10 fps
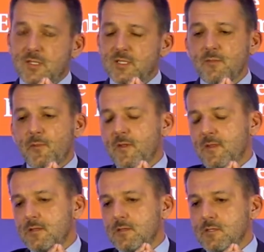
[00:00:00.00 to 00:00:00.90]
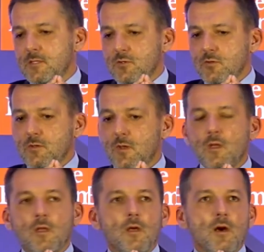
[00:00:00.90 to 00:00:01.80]
they simply think that this is not
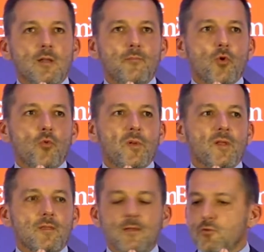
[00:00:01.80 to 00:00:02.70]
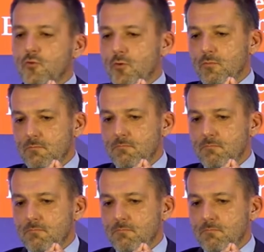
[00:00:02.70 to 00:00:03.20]
an appropriate thing to do,